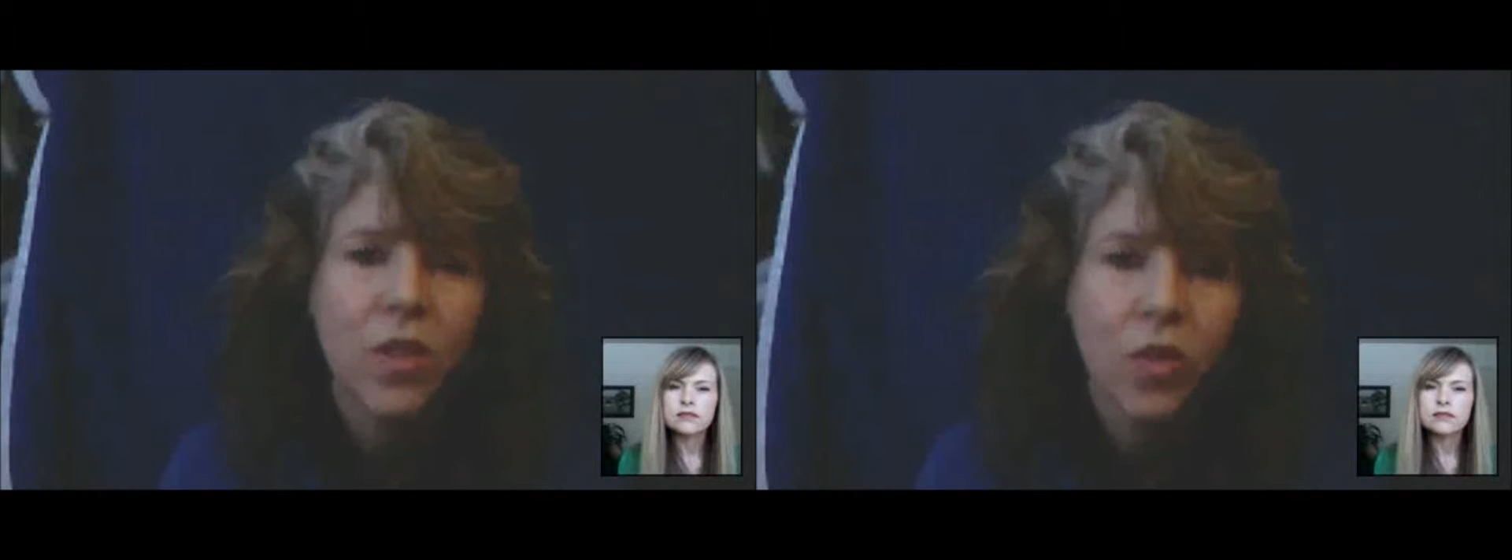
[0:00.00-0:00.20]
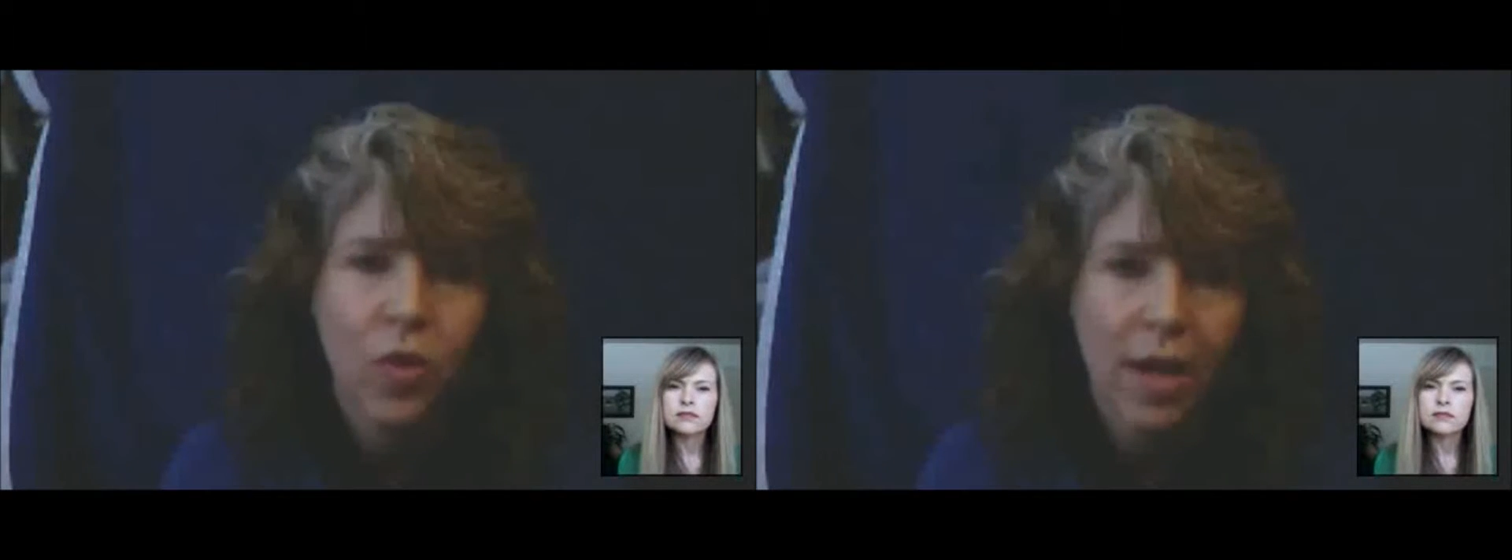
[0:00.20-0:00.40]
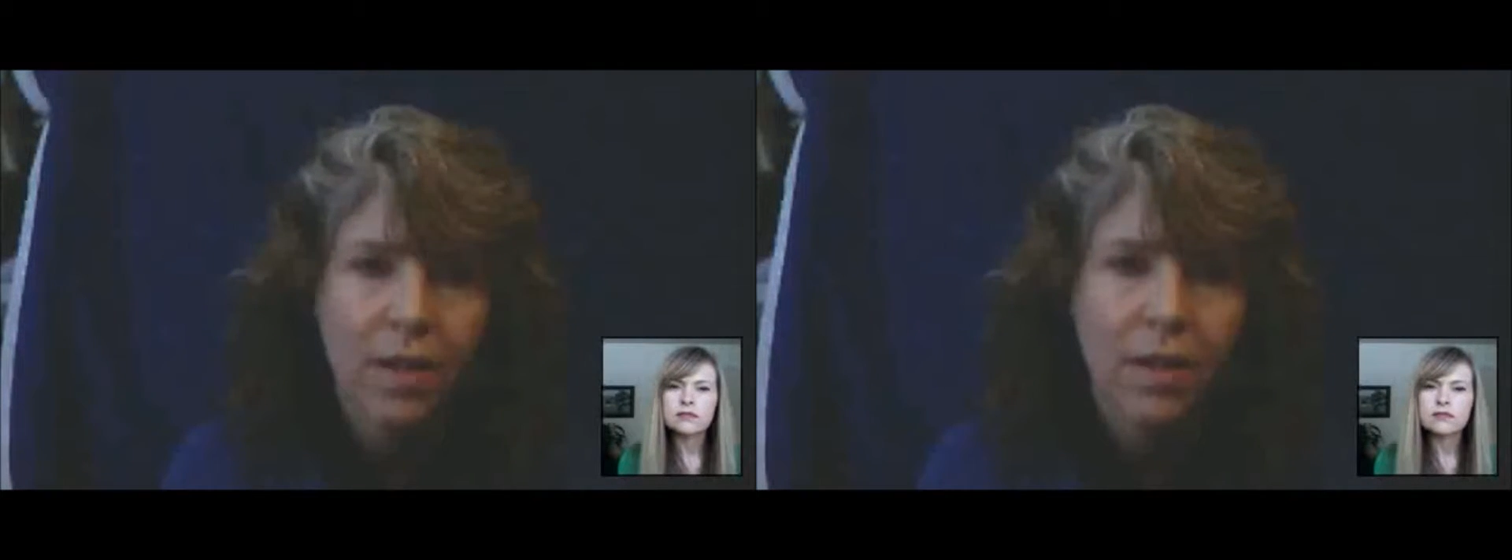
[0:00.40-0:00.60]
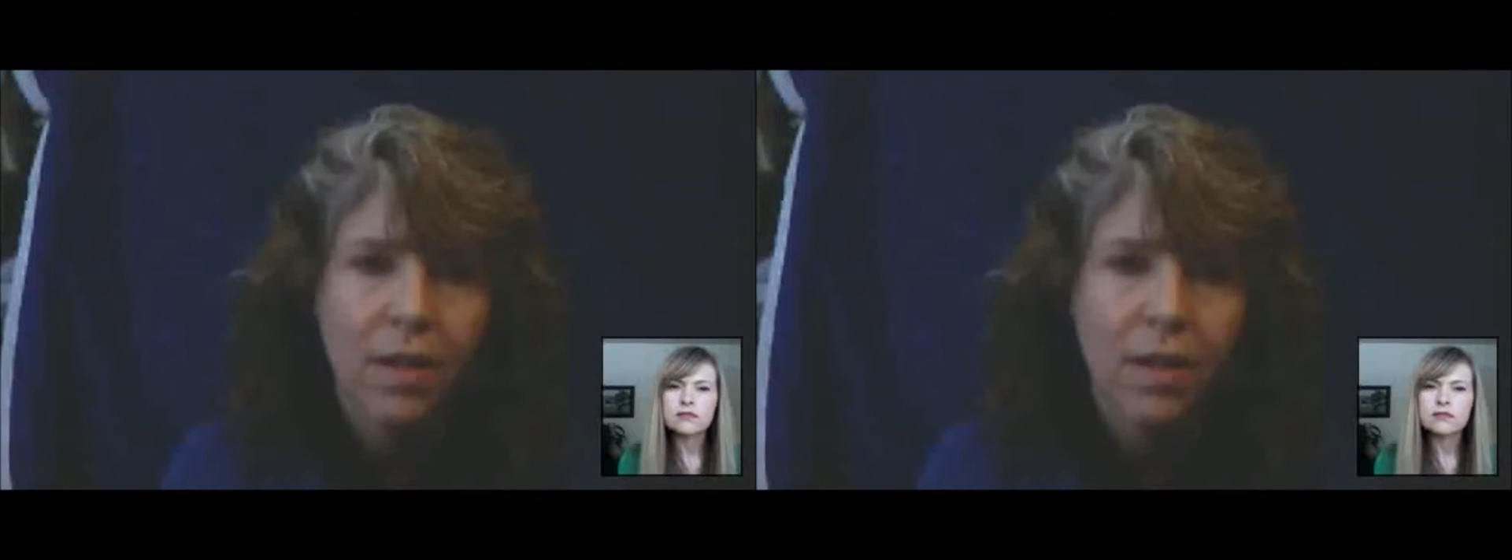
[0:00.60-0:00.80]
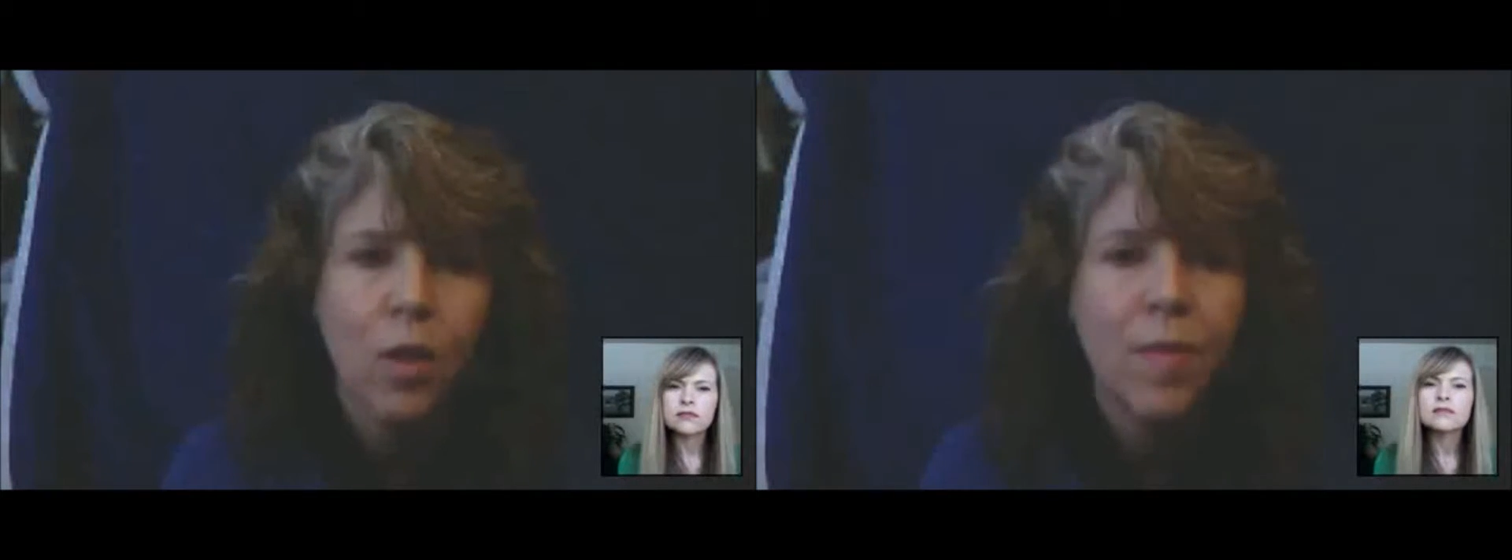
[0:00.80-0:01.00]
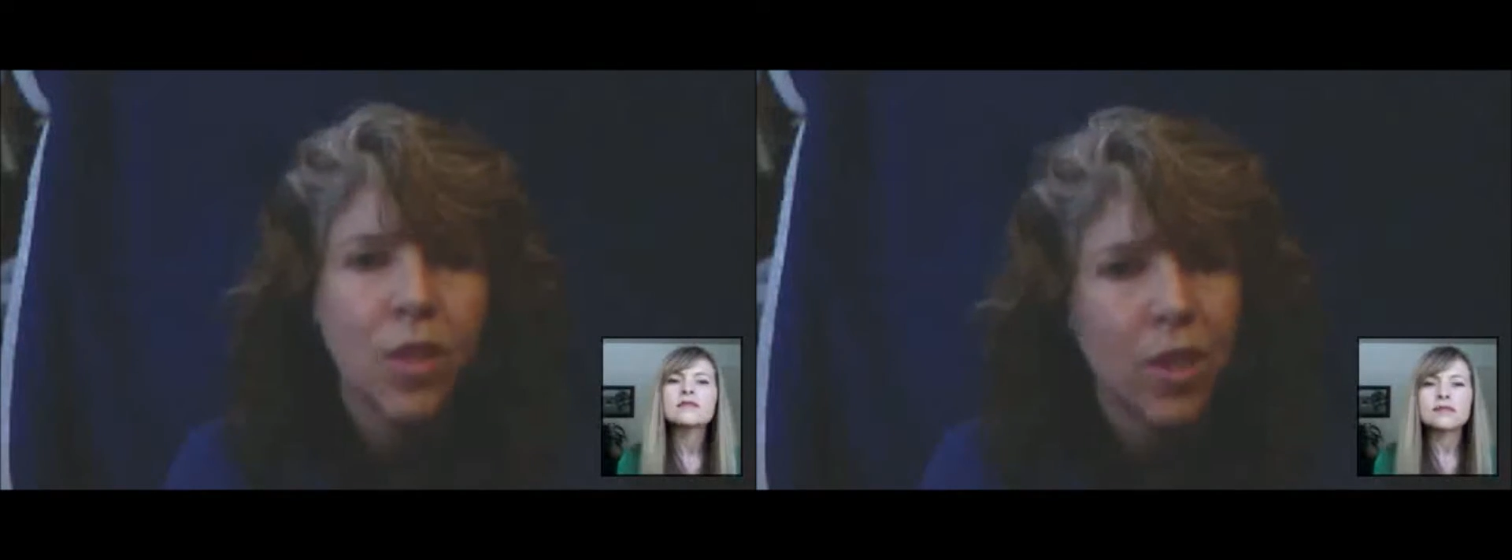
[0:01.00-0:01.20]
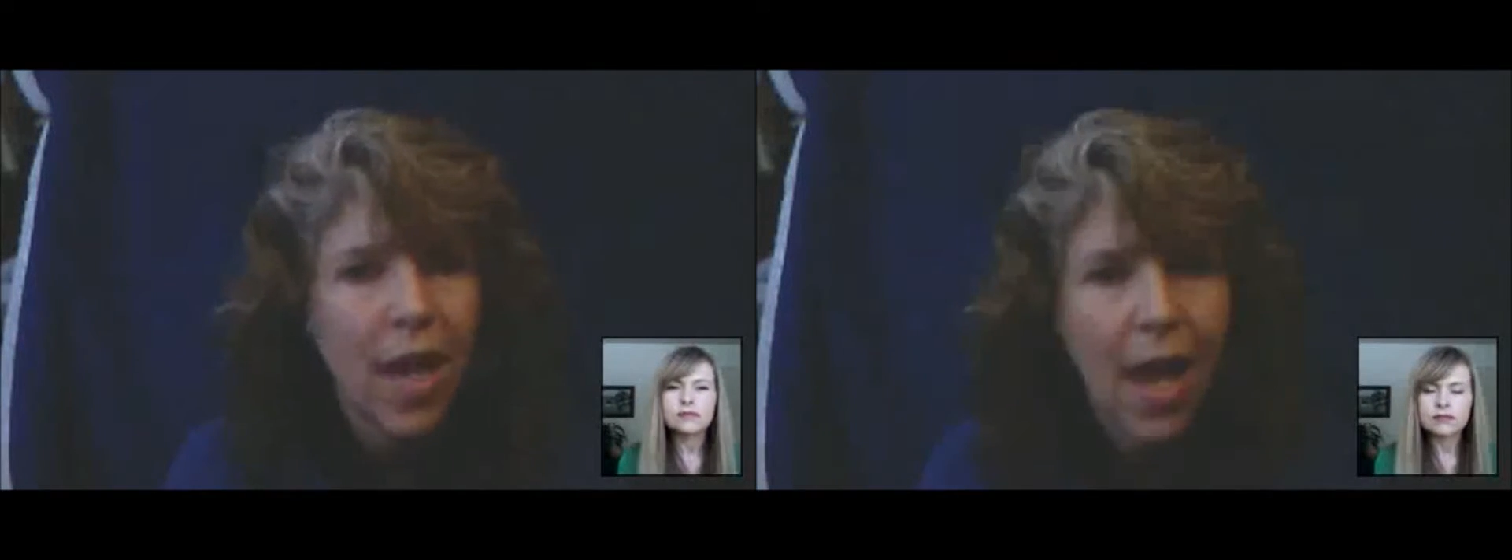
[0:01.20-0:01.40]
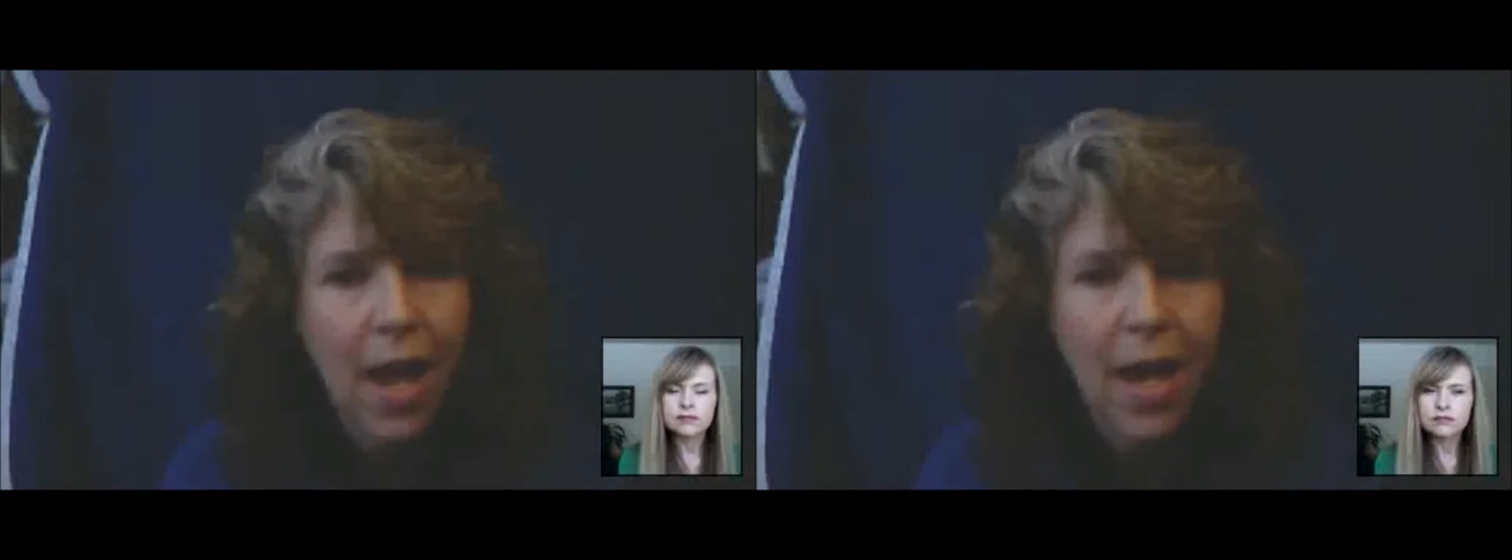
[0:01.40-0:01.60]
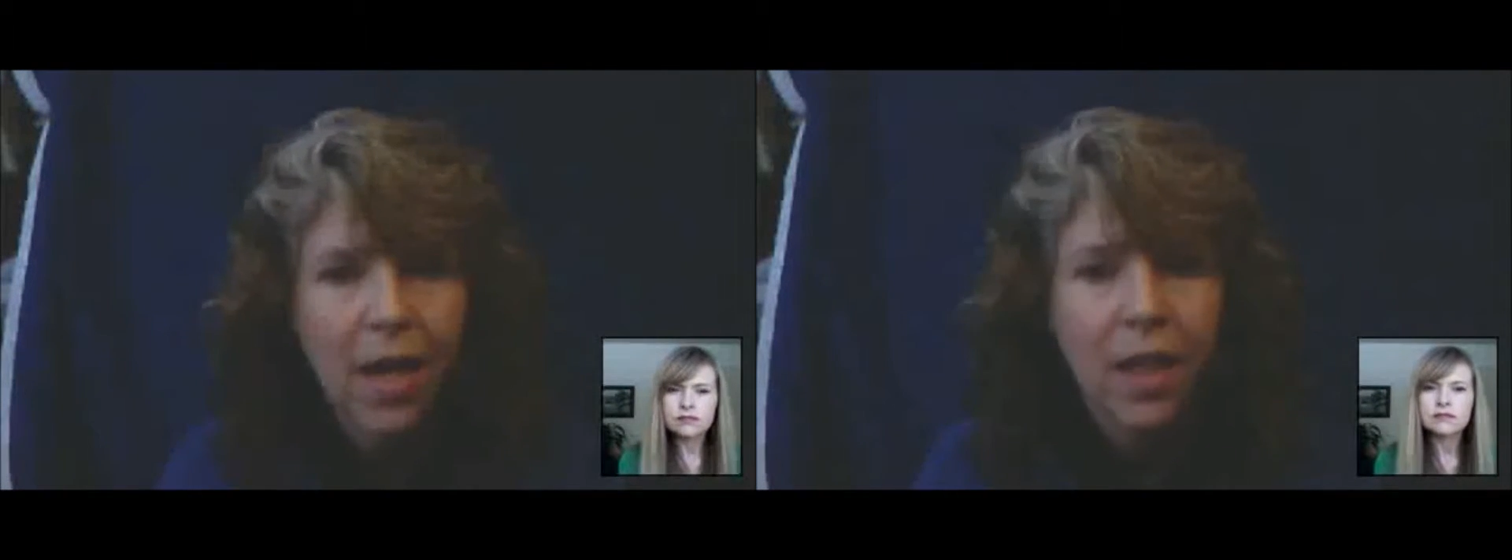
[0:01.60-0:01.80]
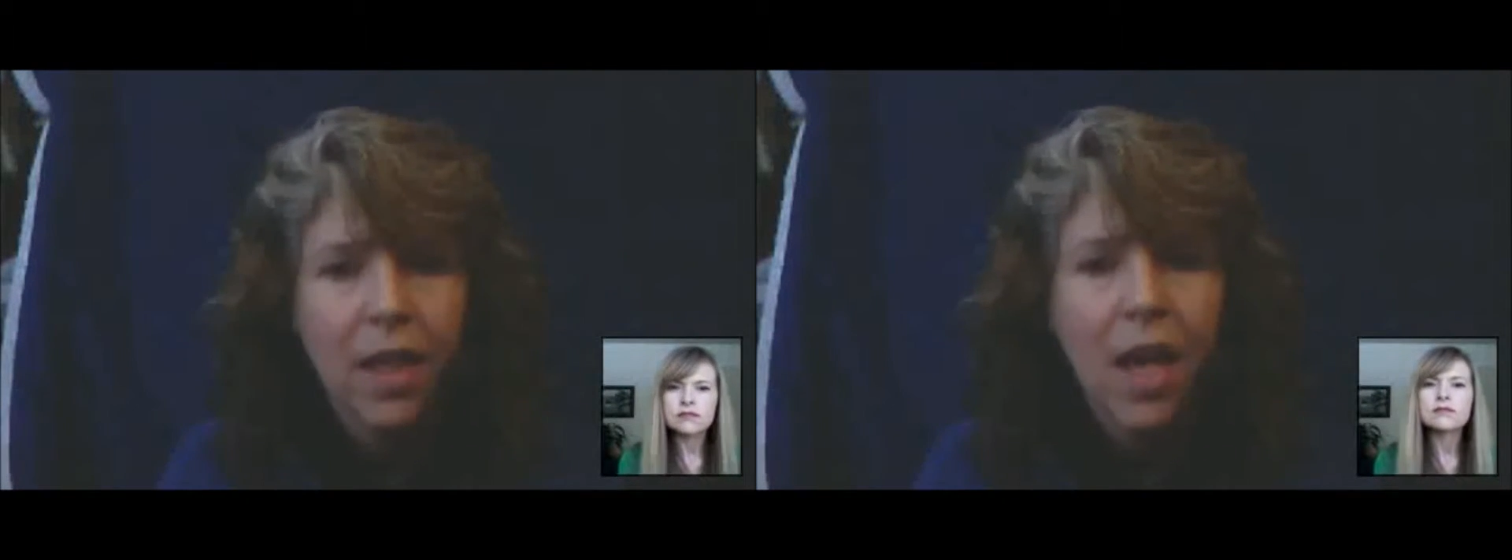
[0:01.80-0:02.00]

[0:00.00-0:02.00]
stress, you mentioned a headache.